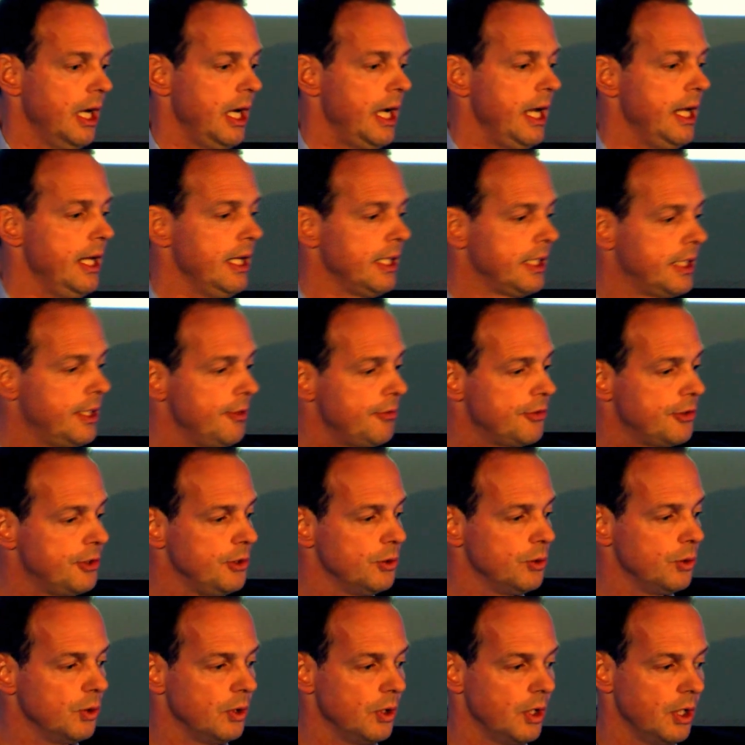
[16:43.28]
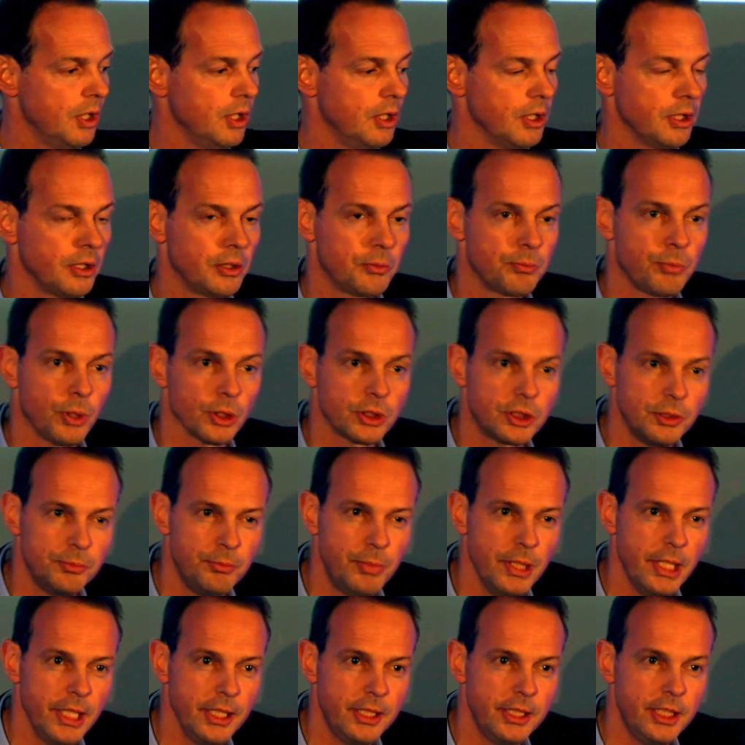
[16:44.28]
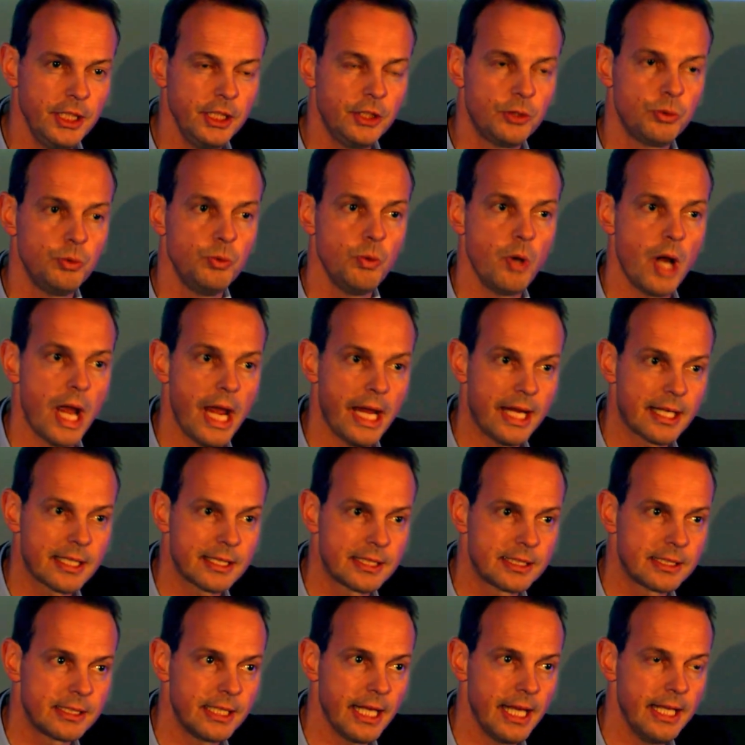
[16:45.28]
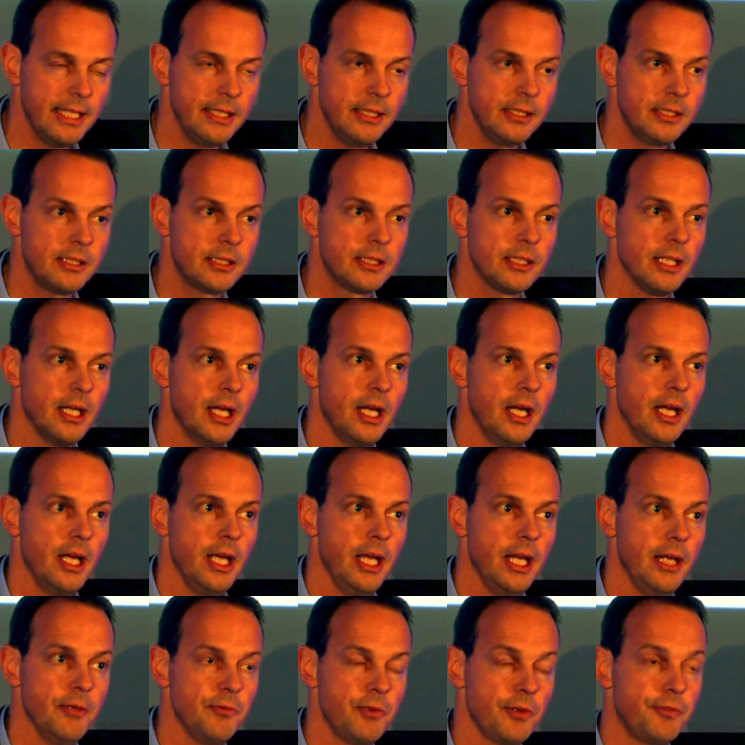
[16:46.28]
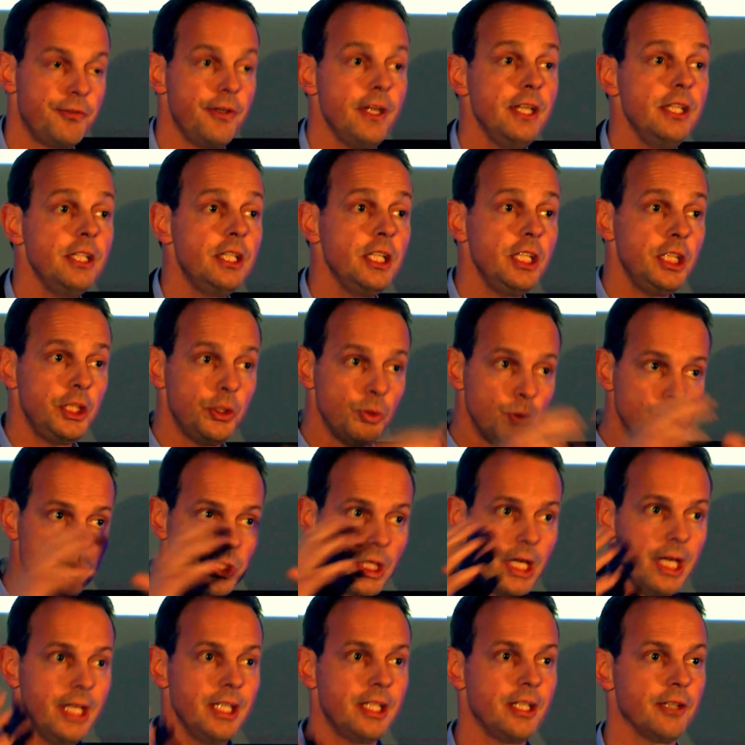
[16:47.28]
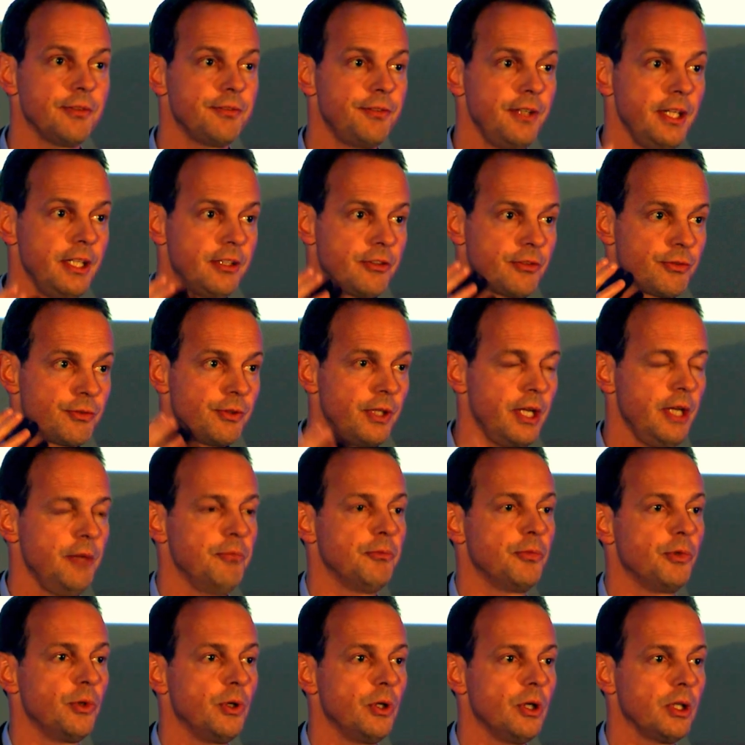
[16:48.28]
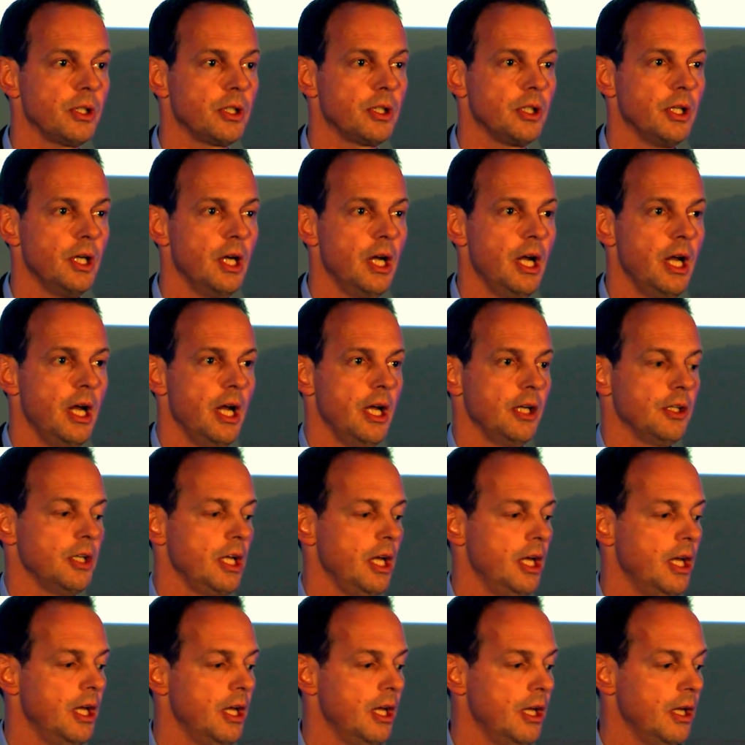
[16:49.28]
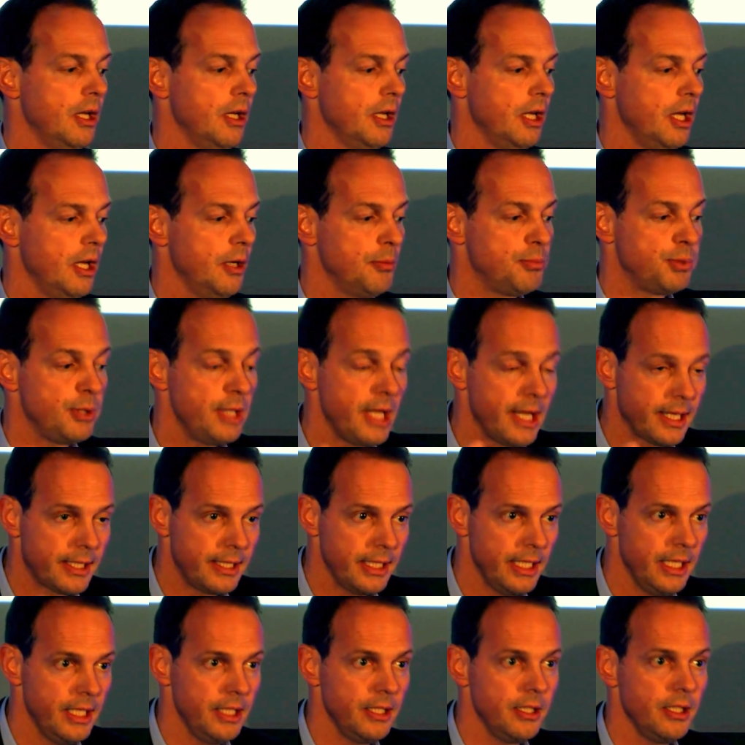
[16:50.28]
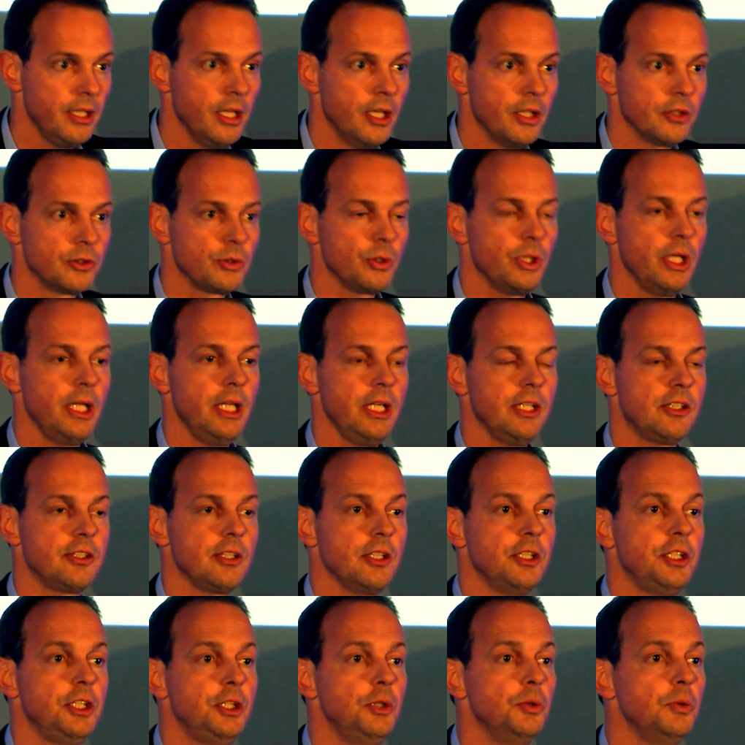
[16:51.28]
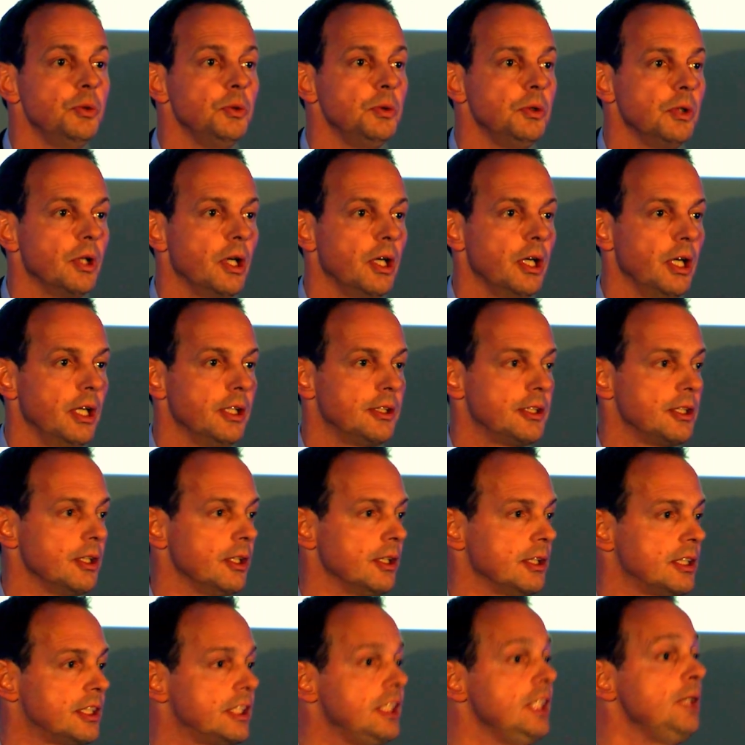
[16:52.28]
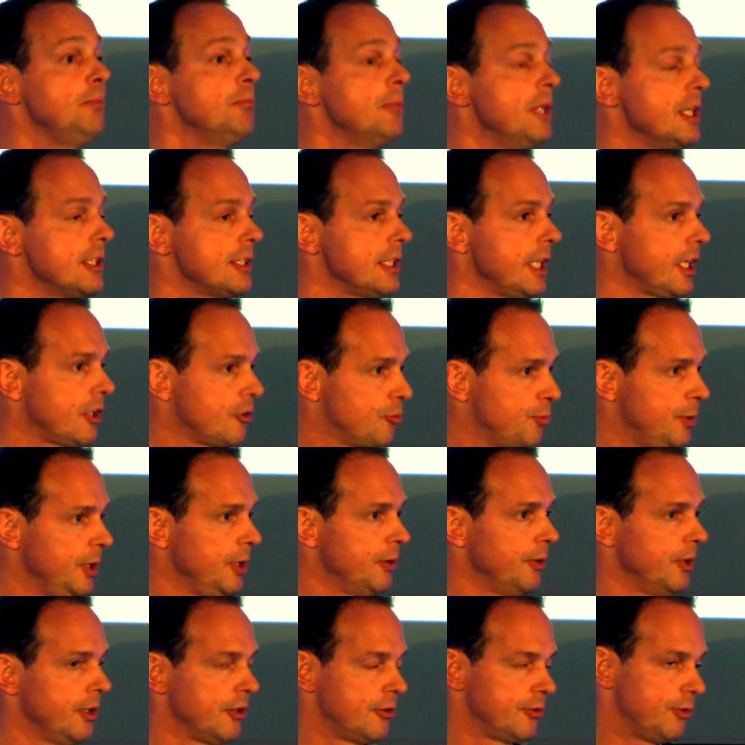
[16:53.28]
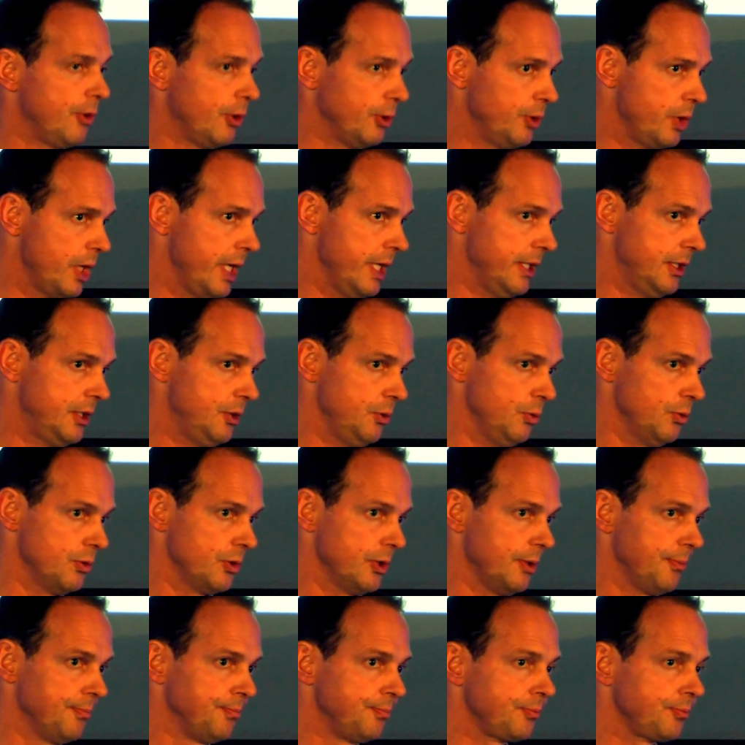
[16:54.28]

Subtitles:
and it gives you a possibility to extend within the user interface framework a plug-in so that it's a seamless experience for your end user.